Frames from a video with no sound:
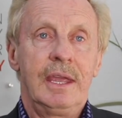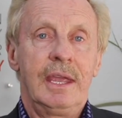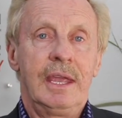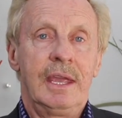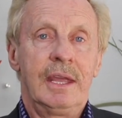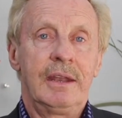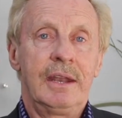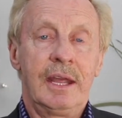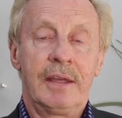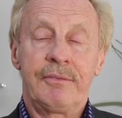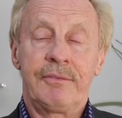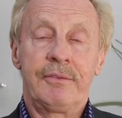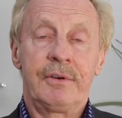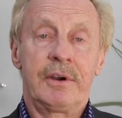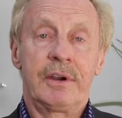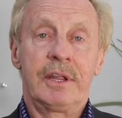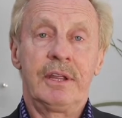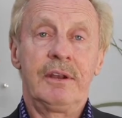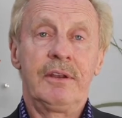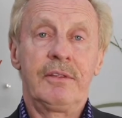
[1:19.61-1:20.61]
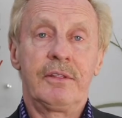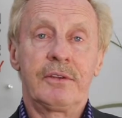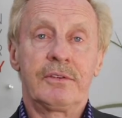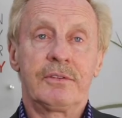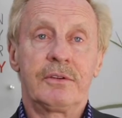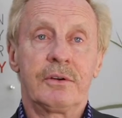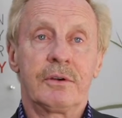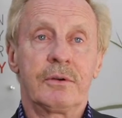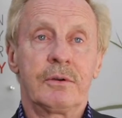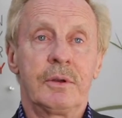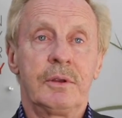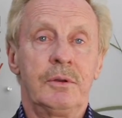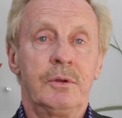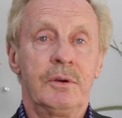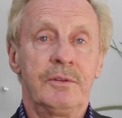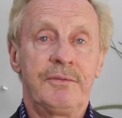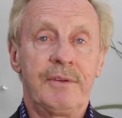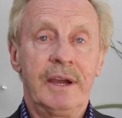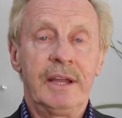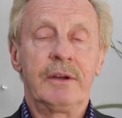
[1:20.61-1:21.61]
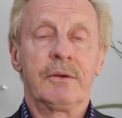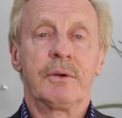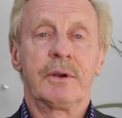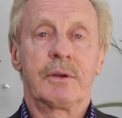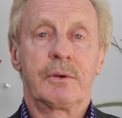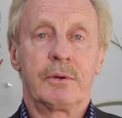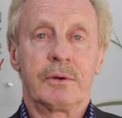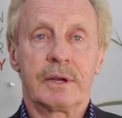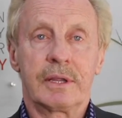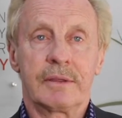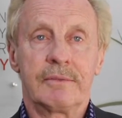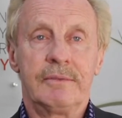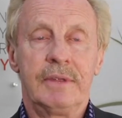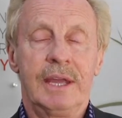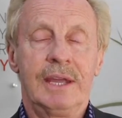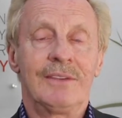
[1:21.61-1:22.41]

And at the very end of the surgery, you do a final recording.